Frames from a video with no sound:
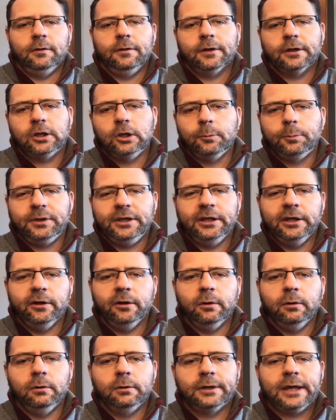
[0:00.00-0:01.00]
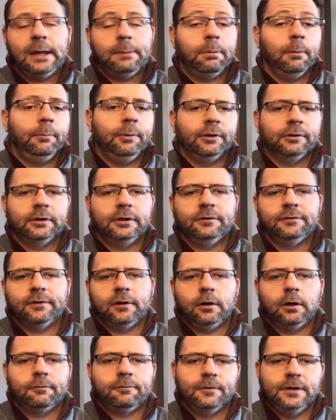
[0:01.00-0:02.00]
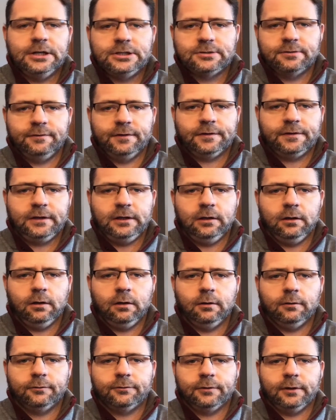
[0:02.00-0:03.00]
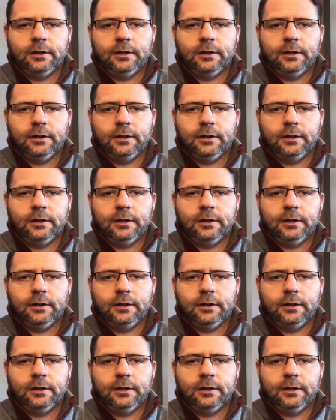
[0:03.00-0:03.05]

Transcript: QPU capabilities are for each of the tiers